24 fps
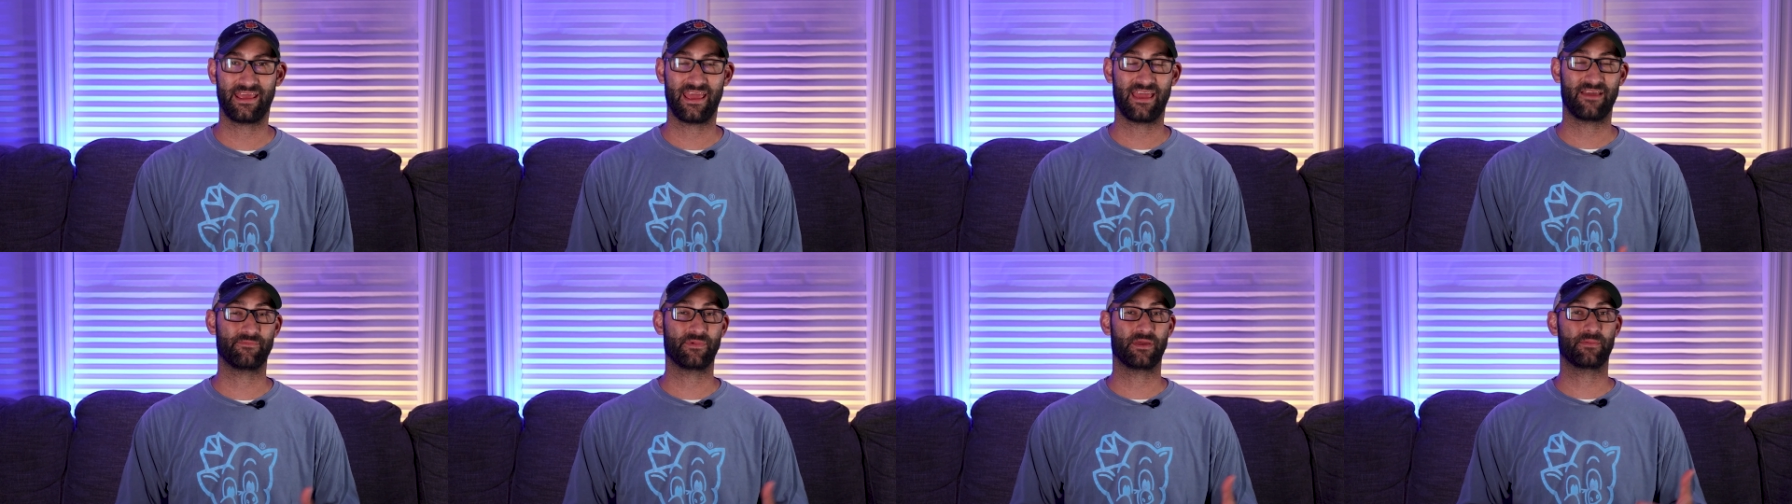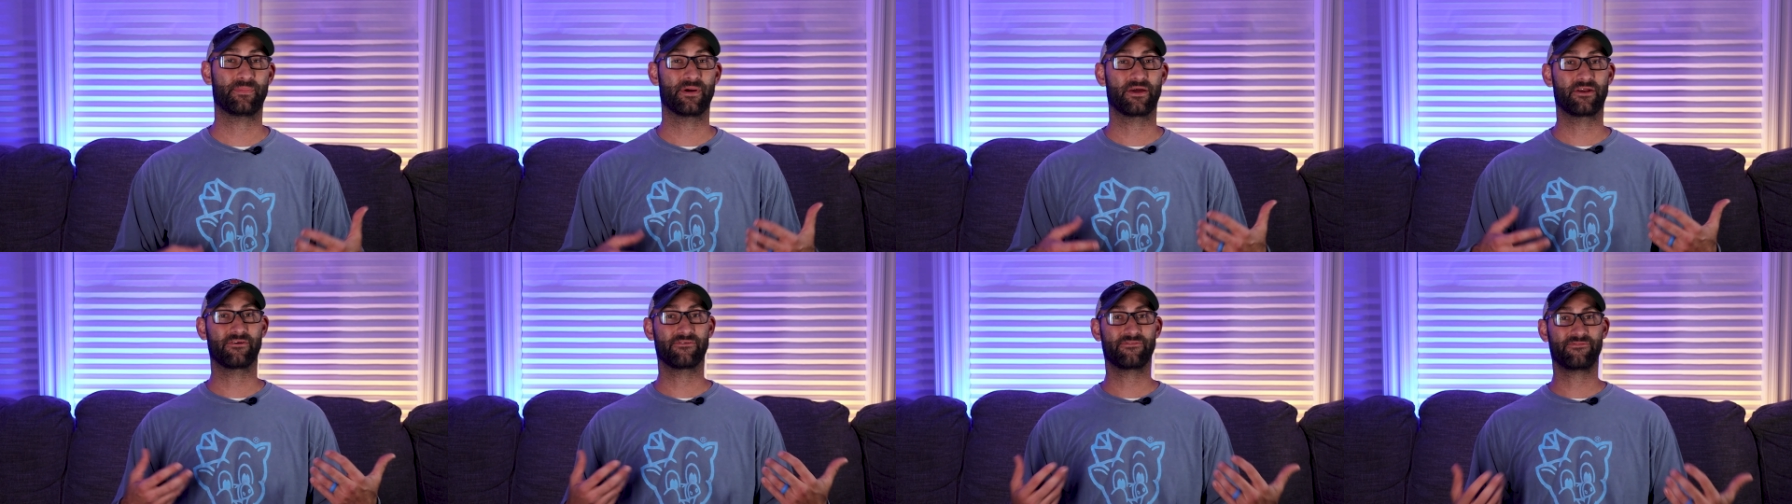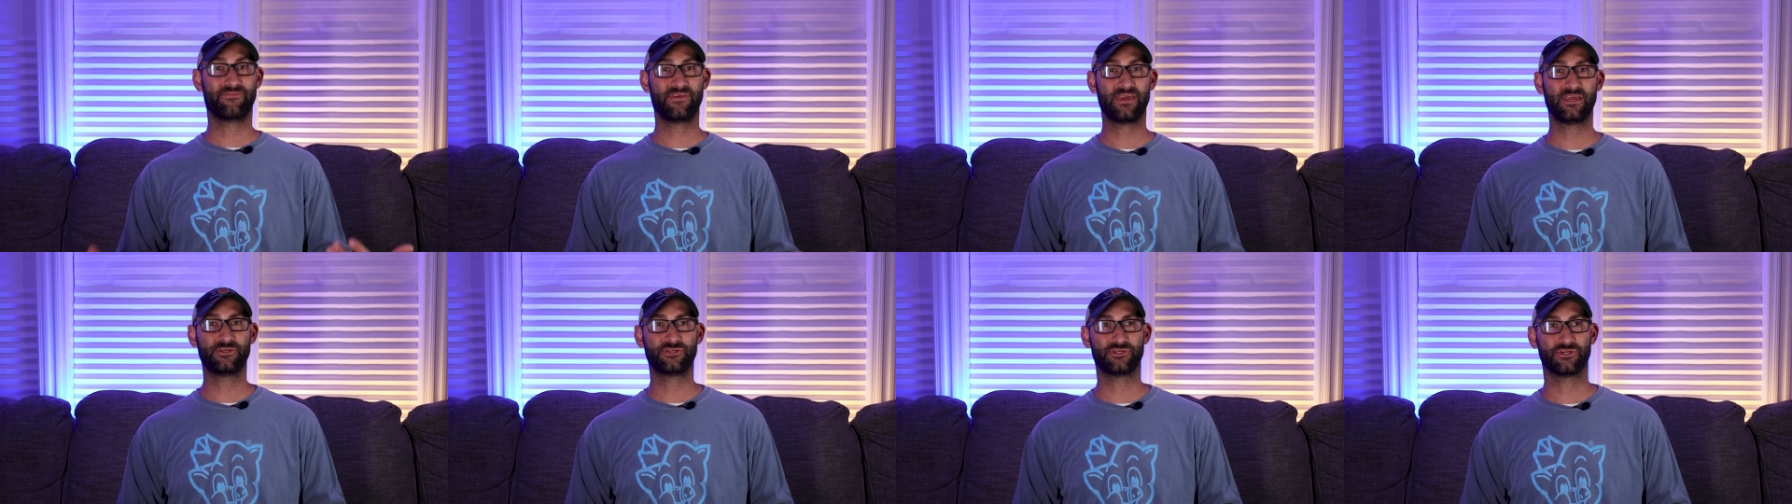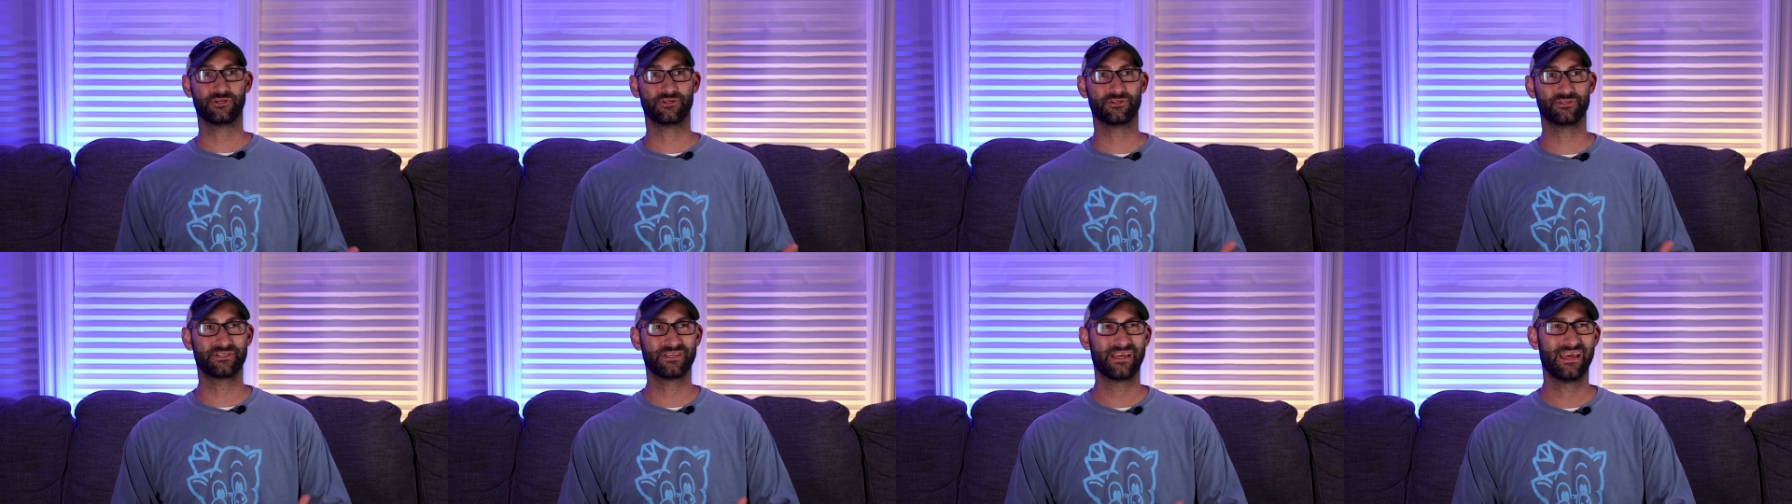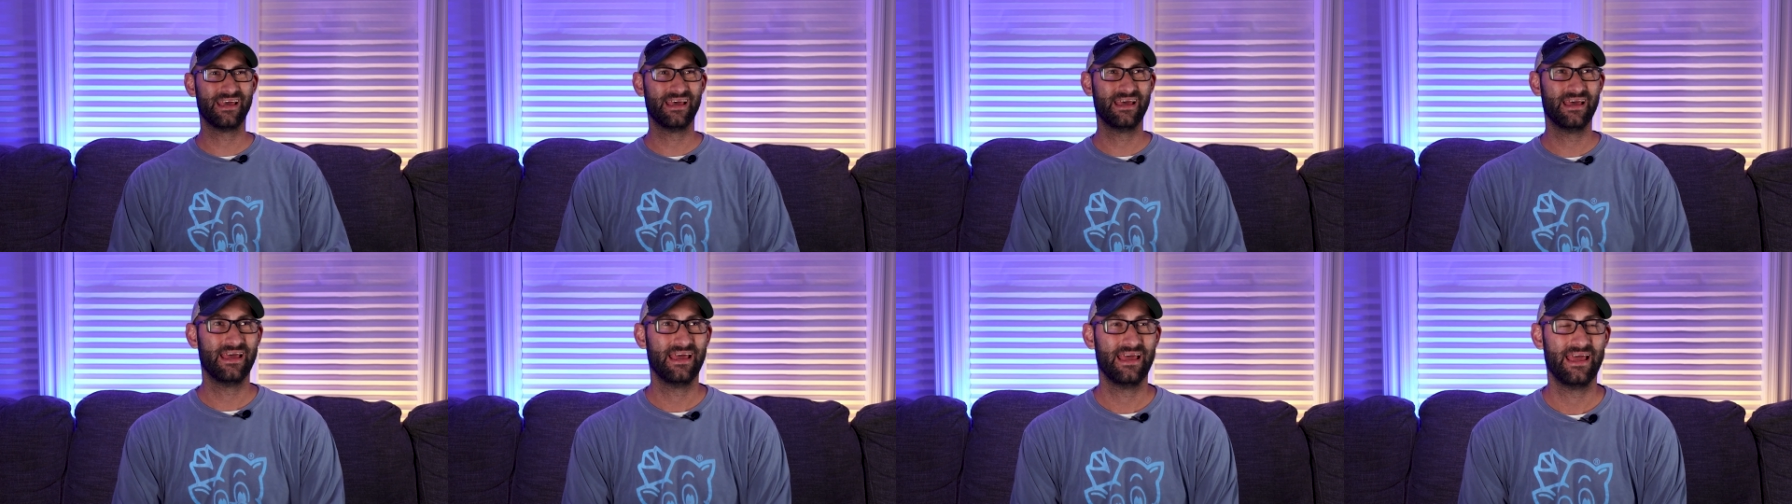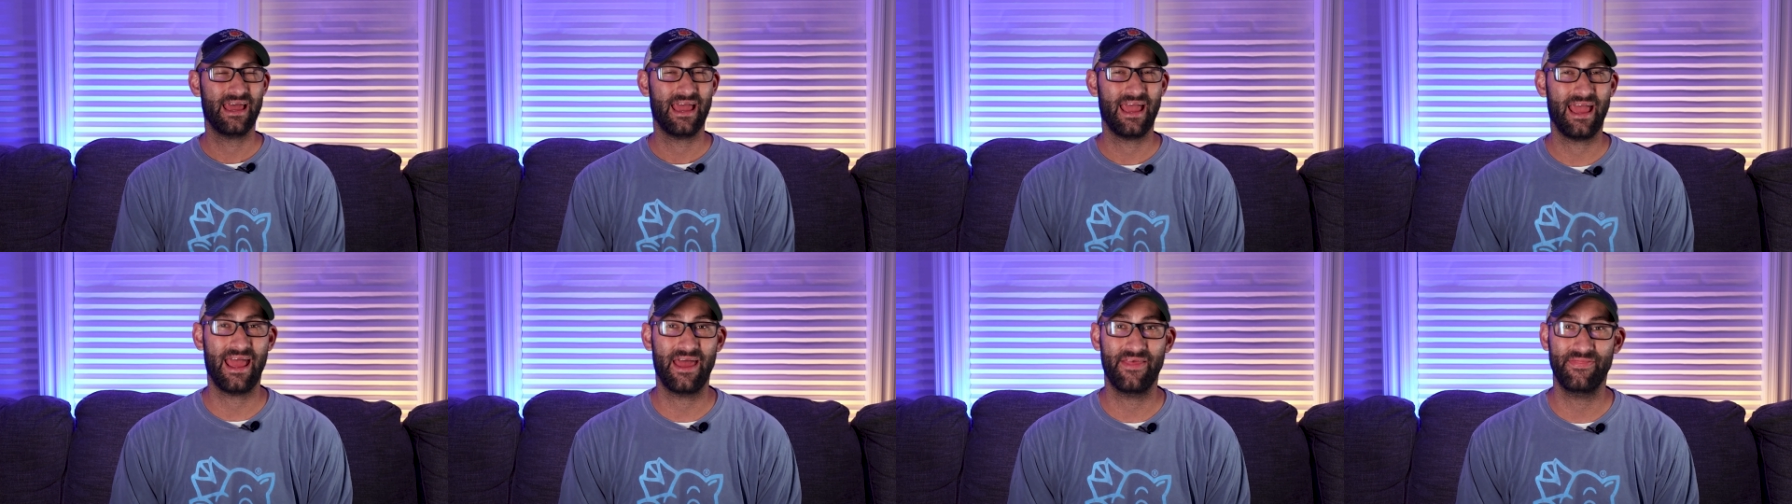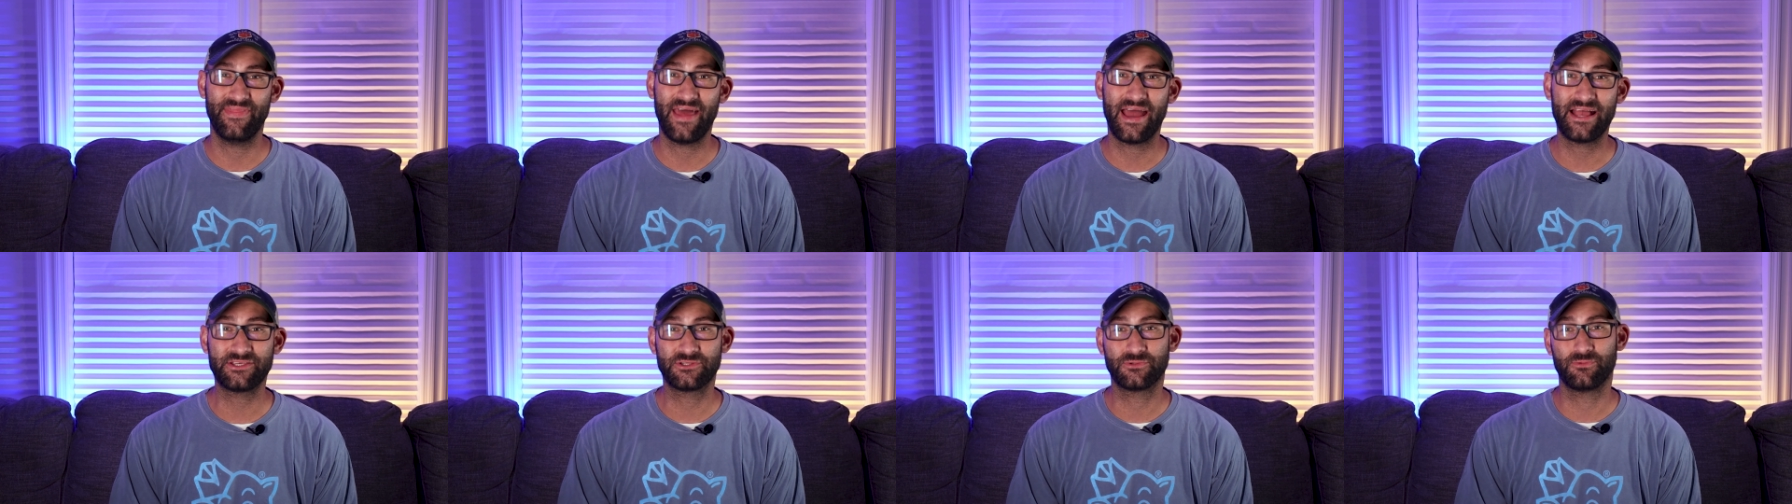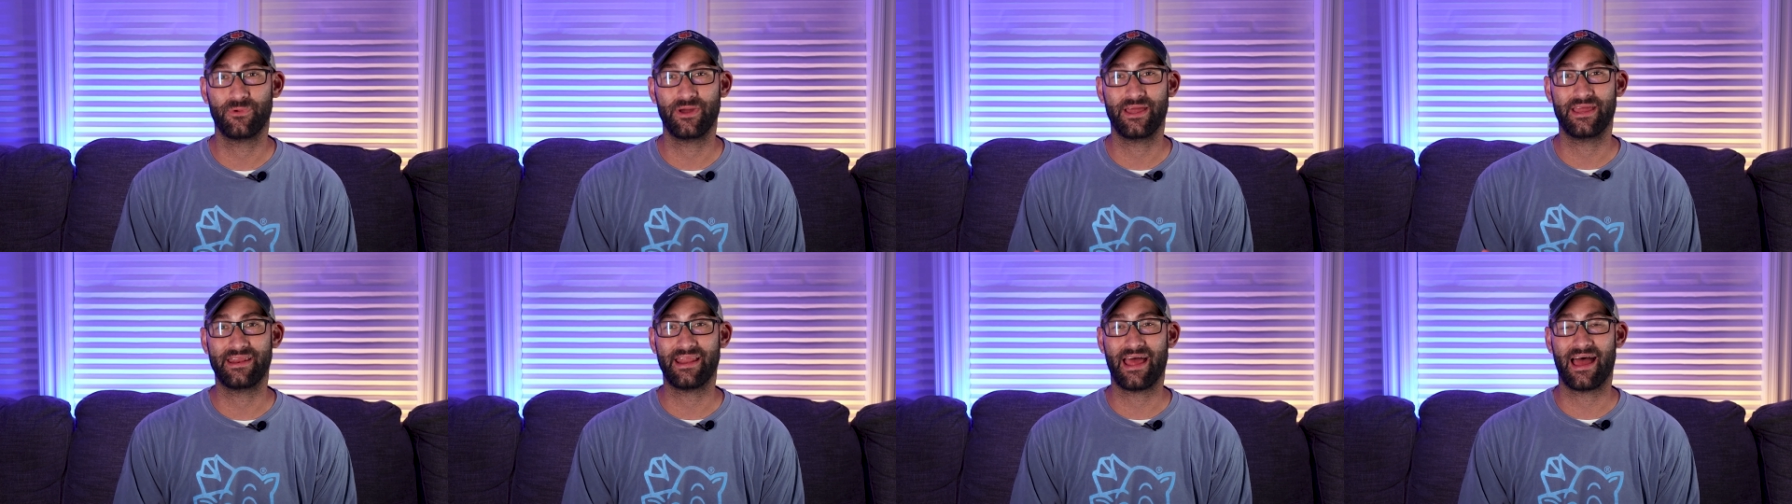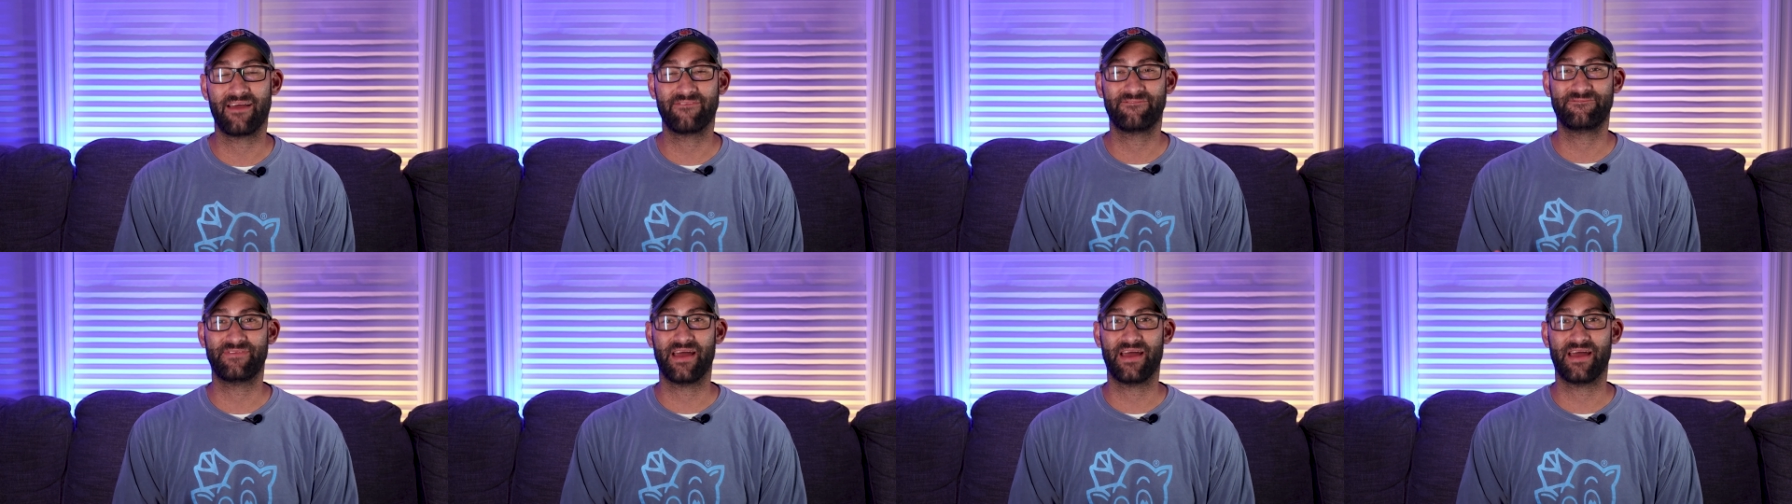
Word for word: gave me better features. And that's when I